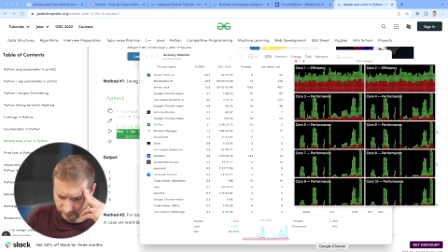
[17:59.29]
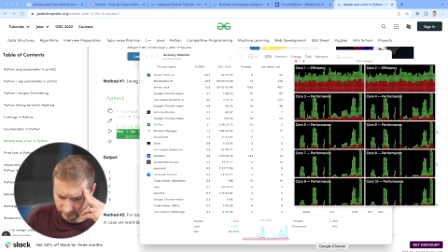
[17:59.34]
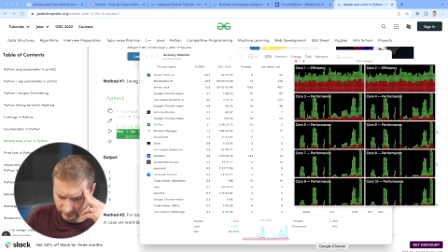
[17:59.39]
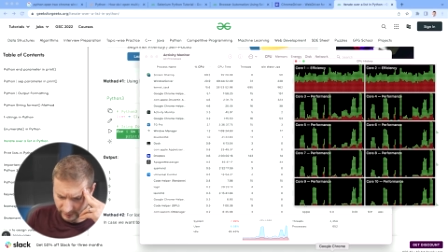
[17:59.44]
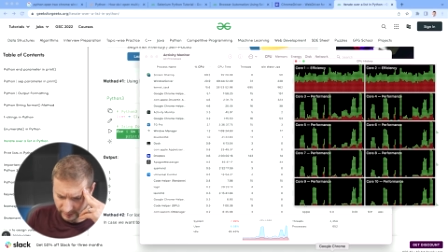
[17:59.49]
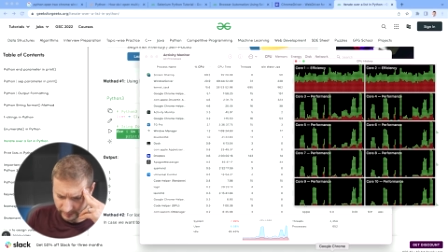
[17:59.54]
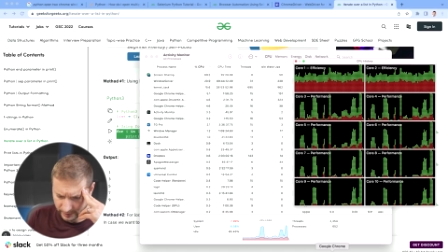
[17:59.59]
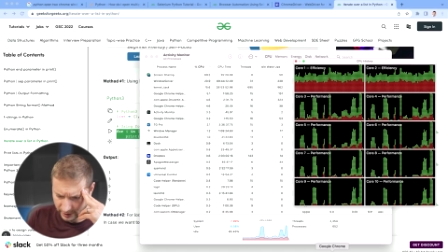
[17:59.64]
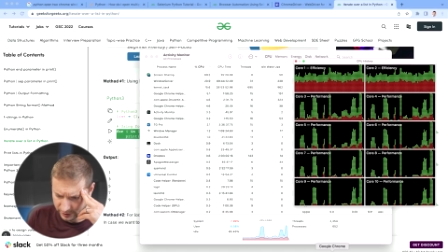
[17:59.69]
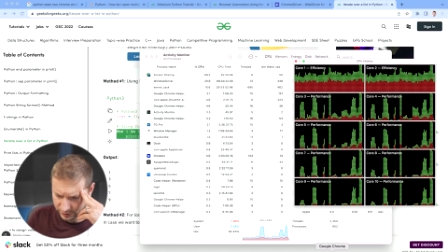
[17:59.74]

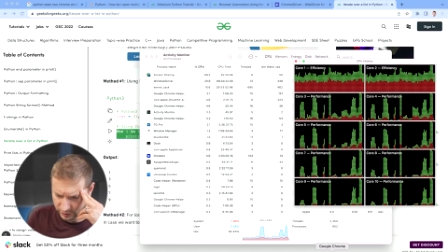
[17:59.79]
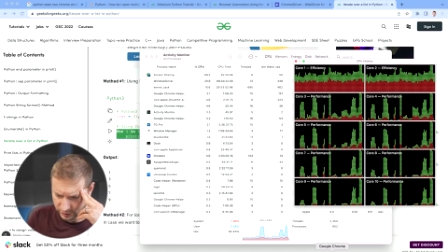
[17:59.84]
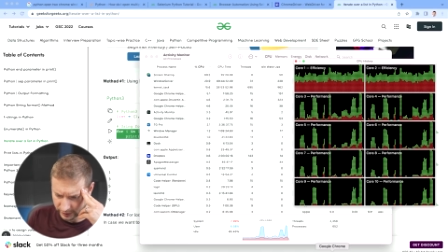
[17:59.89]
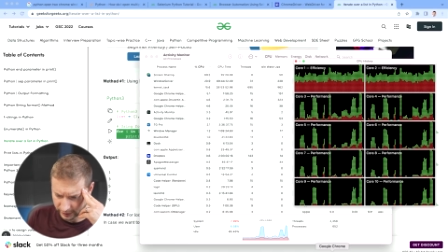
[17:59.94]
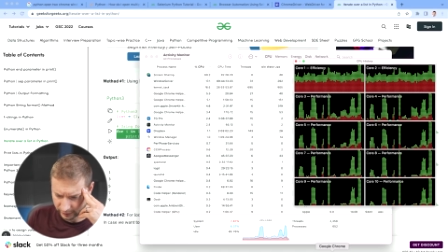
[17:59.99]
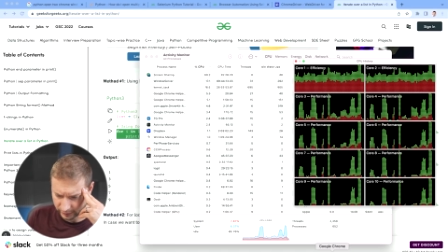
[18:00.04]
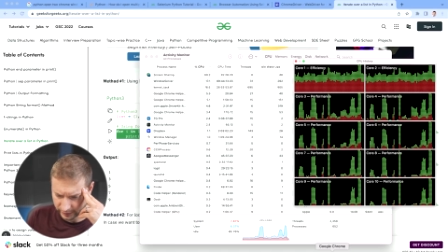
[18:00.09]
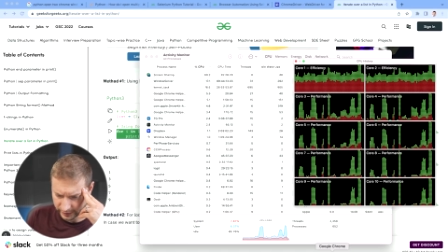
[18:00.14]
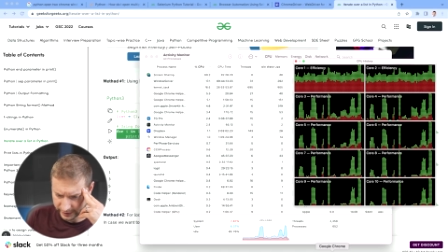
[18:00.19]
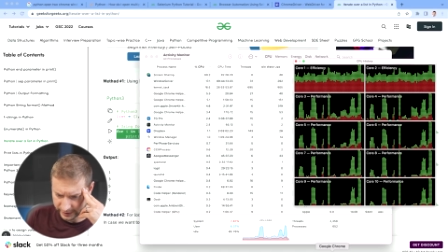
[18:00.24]
Maybe I should
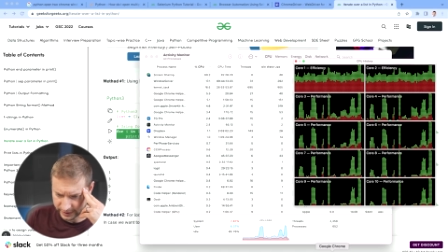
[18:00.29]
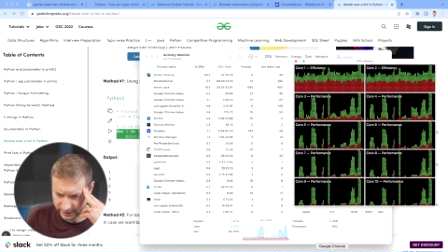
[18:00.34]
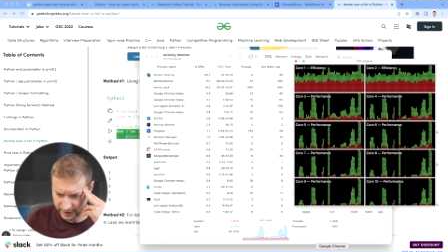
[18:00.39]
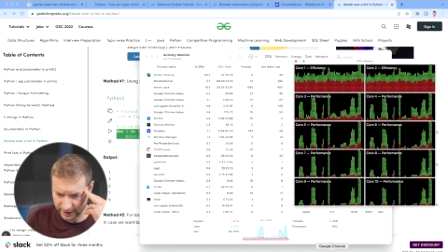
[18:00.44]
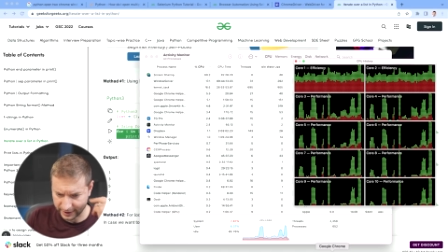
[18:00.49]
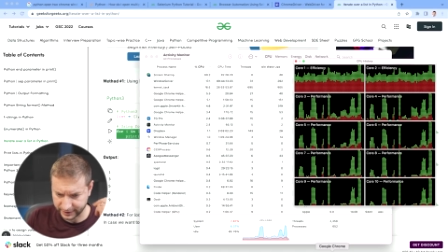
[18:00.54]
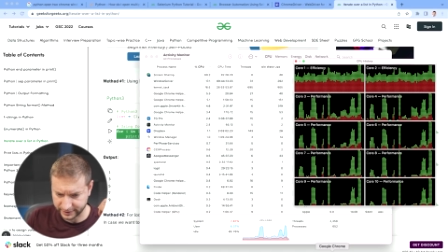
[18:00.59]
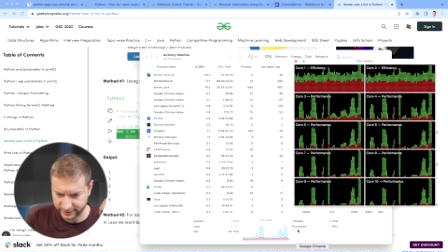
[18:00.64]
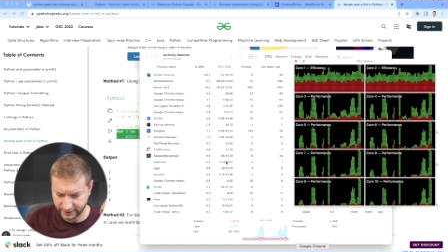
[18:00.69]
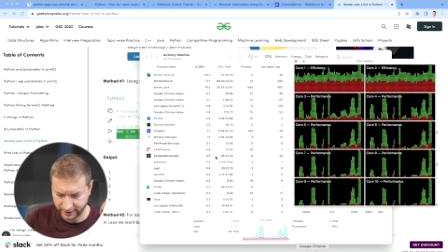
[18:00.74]
increase
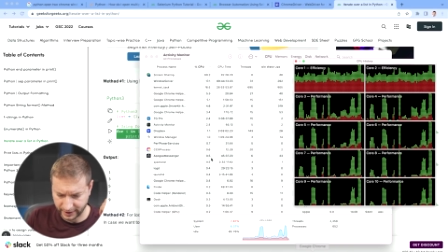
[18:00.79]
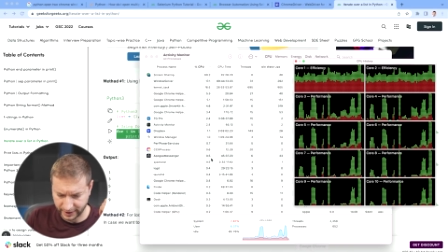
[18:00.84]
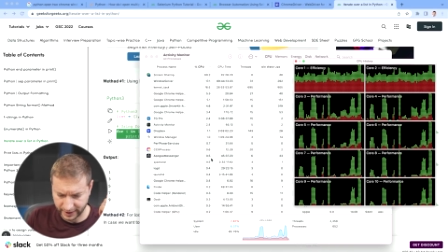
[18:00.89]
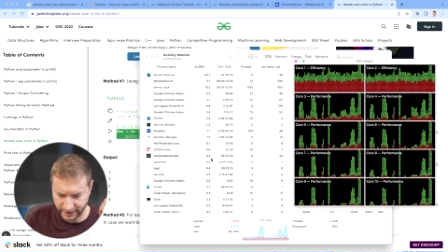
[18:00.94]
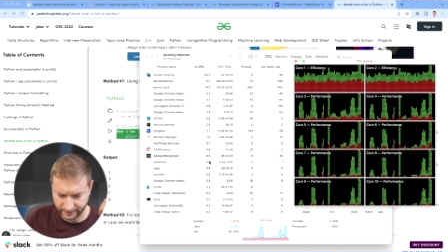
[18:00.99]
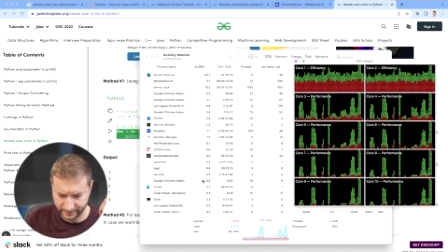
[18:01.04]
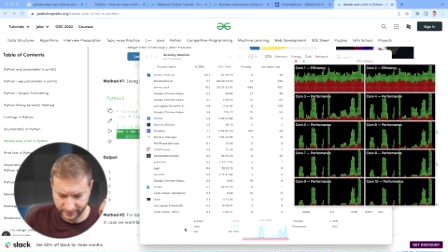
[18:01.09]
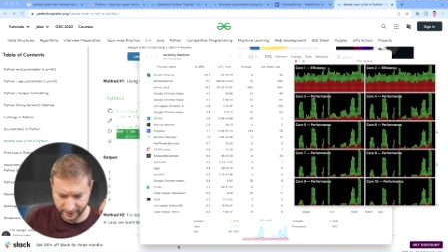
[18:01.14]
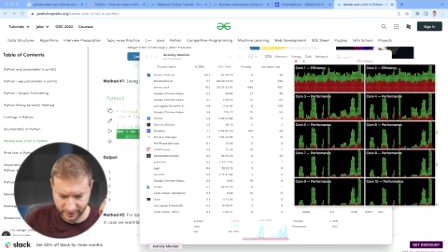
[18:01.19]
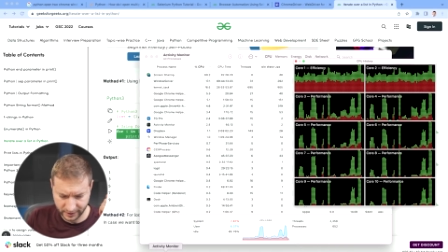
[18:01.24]
that
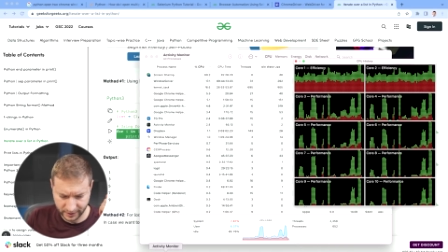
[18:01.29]
time,